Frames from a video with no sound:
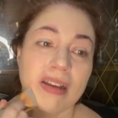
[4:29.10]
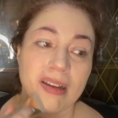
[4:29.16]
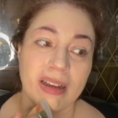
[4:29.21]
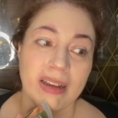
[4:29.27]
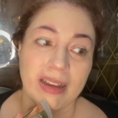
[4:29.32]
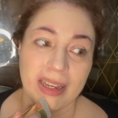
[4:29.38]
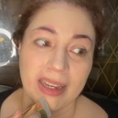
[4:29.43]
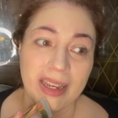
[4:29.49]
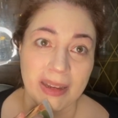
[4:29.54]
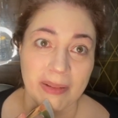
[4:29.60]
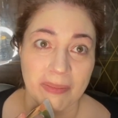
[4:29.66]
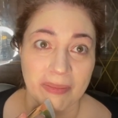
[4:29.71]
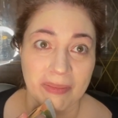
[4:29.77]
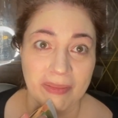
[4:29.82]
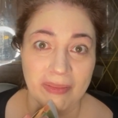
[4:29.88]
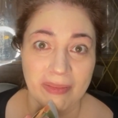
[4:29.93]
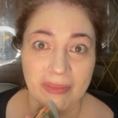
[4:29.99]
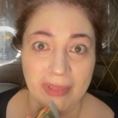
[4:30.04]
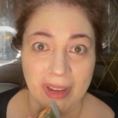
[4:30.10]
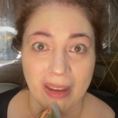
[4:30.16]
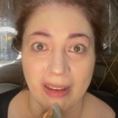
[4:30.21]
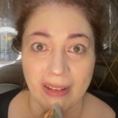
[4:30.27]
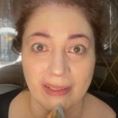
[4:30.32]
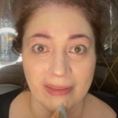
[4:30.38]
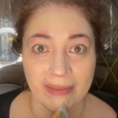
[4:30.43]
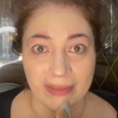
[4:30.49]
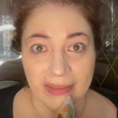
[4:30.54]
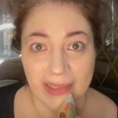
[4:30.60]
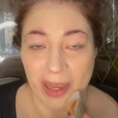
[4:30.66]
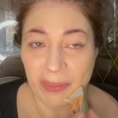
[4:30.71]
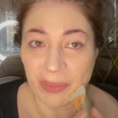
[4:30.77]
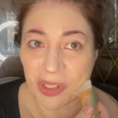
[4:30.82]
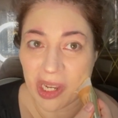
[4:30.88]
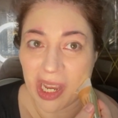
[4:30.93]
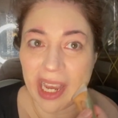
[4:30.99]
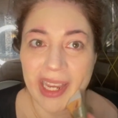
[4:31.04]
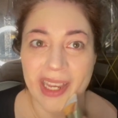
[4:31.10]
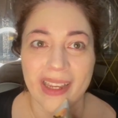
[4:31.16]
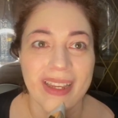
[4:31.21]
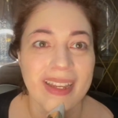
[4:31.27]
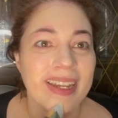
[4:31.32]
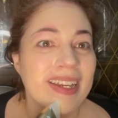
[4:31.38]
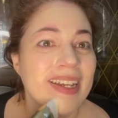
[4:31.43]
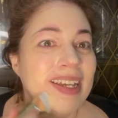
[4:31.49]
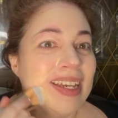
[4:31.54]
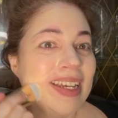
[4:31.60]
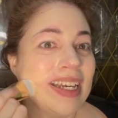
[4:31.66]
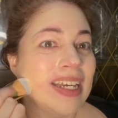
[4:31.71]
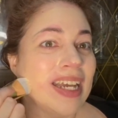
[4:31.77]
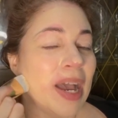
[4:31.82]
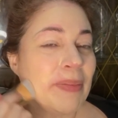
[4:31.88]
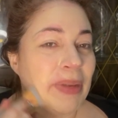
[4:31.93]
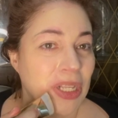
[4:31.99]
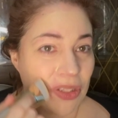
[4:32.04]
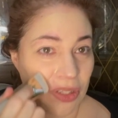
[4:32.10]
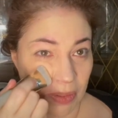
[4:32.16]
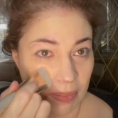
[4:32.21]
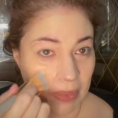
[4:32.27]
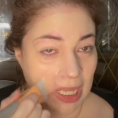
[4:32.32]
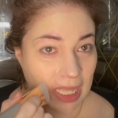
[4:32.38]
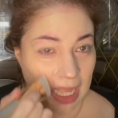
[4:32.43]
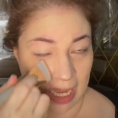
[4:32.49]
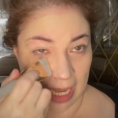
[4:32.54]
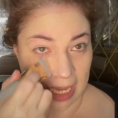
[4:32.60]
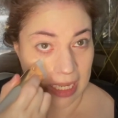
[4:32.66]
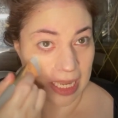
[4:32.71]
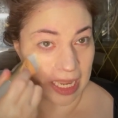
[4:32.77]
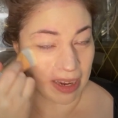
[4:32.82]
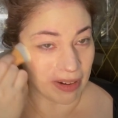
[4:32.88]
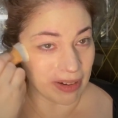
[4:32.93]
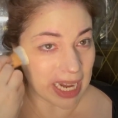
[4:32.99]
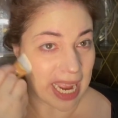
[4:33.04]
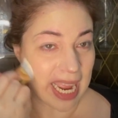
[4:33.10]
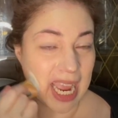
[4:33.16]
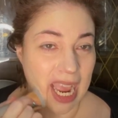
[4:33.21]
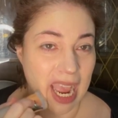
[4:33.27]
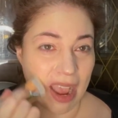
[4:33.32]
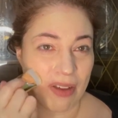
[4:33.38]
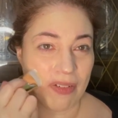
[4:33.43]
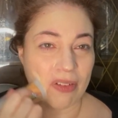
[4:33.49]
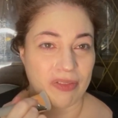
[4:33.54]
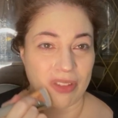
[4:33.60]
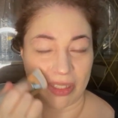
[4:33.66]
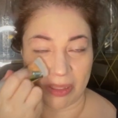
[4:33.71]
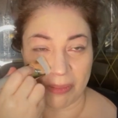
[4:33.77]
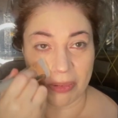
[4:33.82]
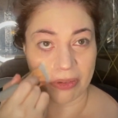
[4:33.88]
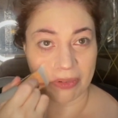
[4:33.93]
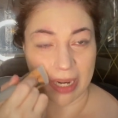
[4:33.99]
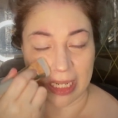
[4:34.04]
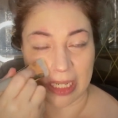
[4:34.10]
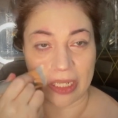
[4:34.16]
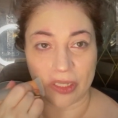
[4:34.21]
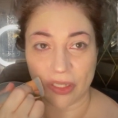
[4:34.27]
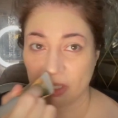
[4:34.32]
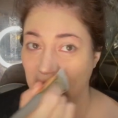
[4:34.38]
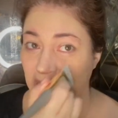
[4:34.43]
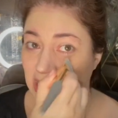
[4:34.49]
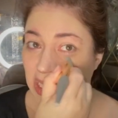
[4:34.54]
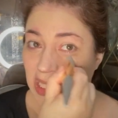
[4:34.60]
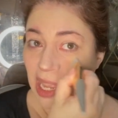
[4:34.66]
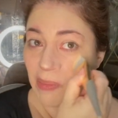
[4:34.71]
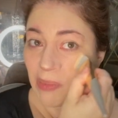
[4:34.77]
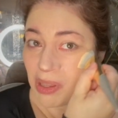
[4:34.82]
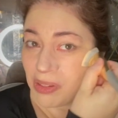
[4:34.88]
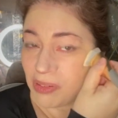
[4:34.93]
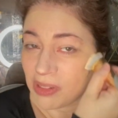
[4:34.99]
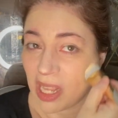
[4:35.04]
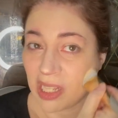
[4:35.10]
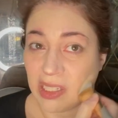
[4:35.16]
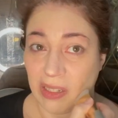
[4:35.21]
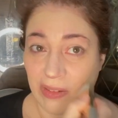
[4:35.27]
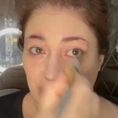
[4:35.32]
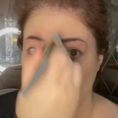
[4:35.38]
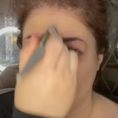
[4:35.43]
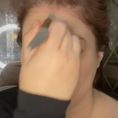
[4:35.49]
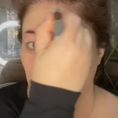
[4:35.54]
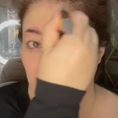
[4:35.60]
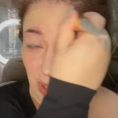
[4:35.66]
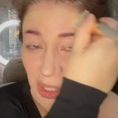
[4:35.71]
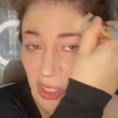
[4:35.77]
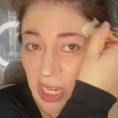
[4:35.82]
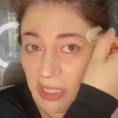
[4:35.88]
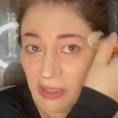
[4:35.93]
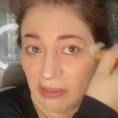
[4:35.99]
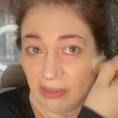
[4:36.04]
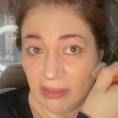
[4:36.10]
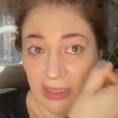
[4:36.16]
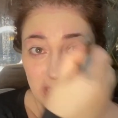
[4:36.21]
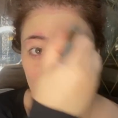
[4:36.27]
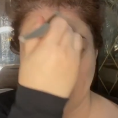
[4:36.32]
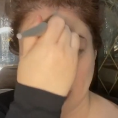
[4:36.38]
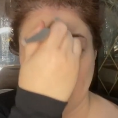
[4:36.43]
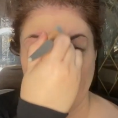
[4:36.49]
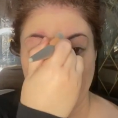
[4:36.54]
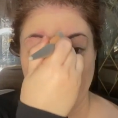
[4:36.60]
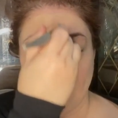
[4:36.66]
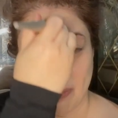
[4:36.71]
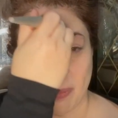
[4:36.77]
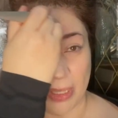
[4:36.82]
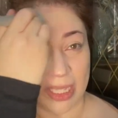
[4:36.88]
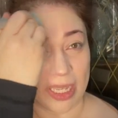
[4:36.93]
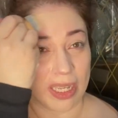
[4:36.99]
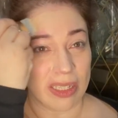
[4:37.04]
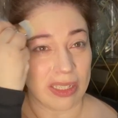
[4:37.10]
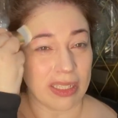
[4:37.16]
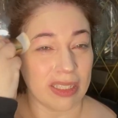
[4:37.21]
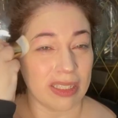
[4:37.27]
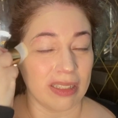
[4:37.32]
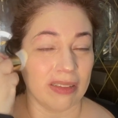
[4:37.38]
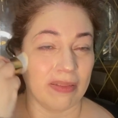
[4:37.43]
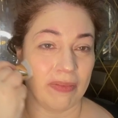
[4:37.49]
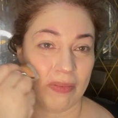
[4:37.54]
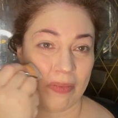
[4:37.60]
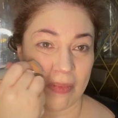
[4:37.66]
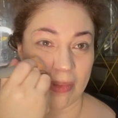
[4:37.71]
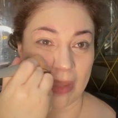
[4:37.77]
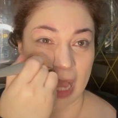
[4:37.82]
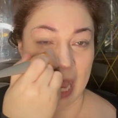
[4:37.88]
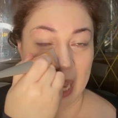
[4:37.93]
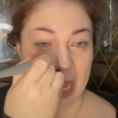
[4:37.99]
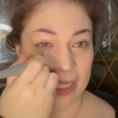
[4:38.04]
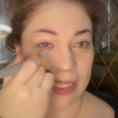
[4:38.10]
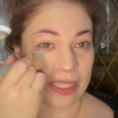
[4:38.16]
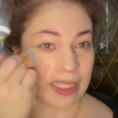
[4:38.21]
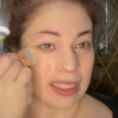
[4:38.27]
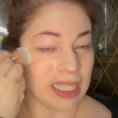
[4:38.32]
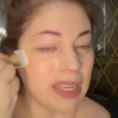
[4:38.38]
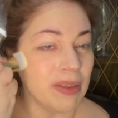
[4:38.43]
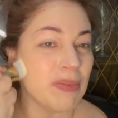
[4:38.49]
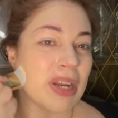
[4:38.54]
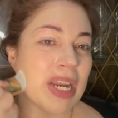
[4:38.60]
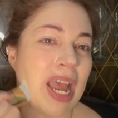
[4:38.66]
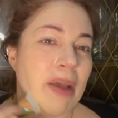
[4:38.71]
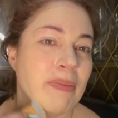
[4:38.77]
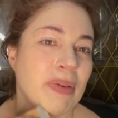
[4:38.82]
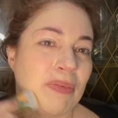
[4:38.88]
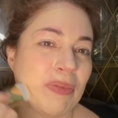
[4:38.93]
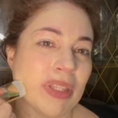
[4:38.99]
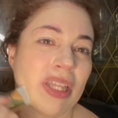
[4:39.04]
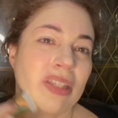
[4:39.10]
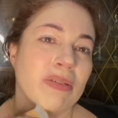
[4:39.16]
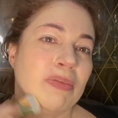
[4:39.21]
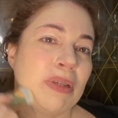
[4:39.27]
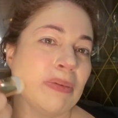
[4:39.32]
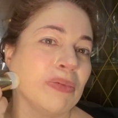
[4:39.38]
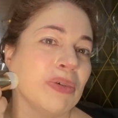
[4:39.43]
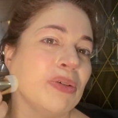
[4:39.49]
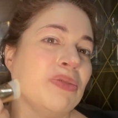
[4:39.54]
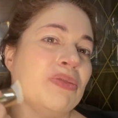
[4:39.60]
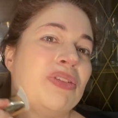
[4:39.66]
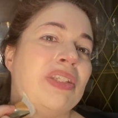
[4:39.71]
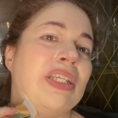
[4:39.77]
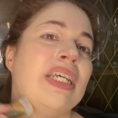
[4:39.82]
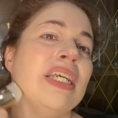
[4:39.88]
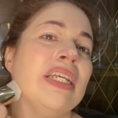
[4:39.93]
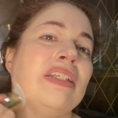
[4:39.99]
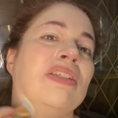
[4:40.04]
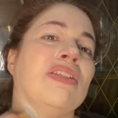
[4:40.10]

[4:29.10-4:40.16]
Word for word: I am. I'm shy. I mean, it took me like a year and a half of deliberating just to decide whether or not to even put up a channel, because I had seen what happened with other people who did.